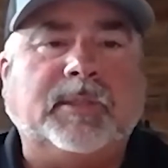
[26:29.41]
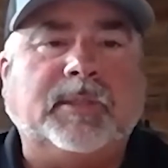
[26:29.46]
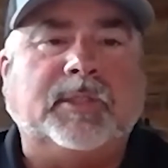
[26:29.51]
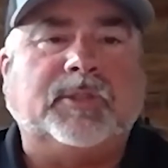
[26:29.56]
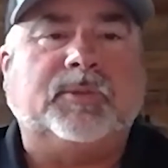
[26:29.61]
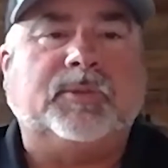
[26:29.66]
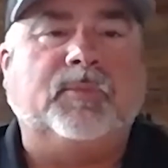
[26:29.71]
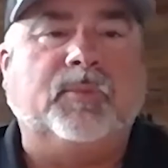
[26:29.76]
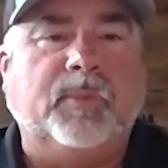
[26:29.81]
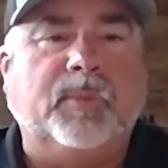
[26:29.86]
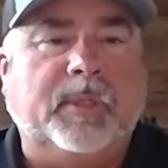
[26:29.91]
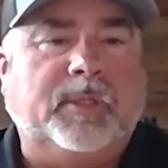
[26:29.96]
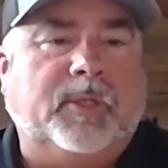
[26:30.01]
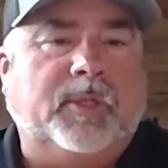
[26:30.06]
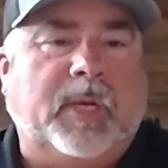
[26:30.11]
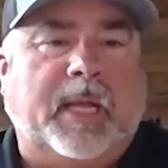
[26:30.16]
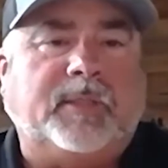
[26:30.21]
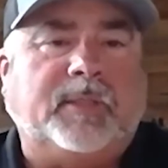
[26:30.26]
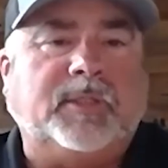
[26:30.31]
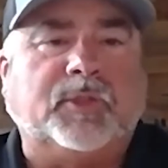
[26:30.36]

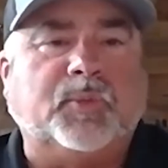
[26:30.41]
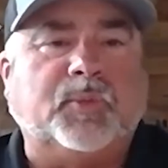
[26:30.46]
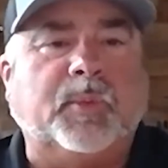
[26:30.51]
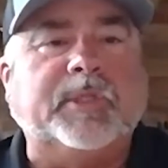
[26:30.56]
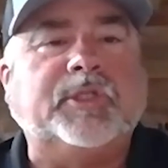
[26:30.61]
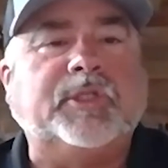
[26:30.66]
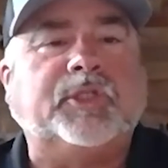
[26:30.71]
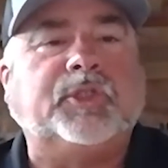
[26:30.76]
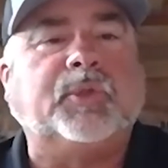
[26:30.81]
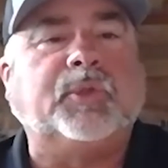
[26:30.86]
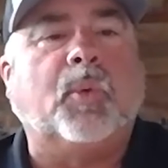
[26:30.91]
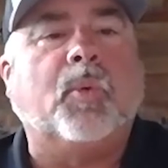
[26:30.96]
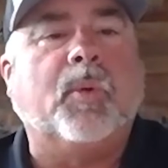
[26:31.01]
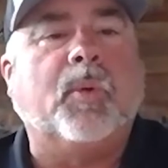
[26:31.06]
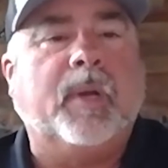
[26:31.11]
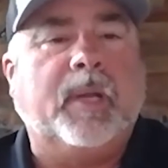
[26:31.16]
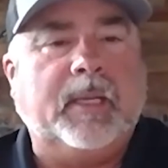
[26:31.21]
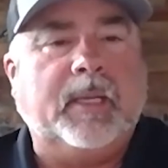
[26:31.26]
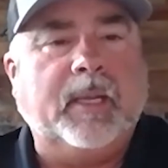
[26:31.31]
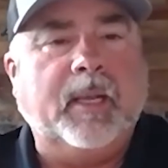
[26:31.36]
just
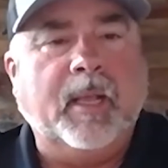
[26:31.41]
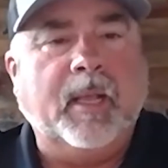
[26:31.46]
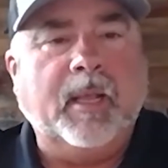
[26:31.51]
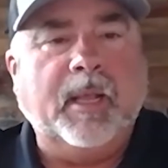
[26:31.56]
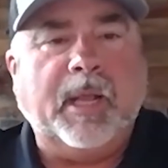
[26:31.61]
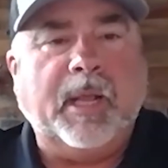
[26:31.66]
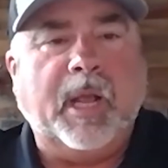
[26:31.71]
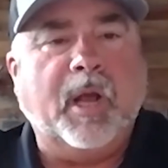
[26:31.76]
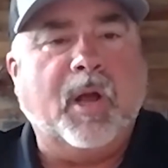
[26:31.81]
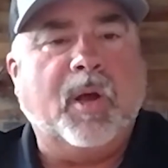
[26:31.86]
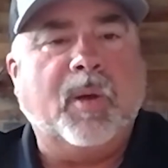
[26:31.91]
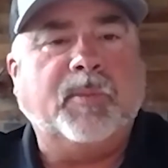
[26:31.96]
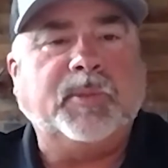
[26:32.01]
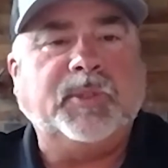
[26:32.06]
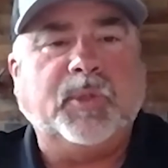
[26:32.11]
restoring homes,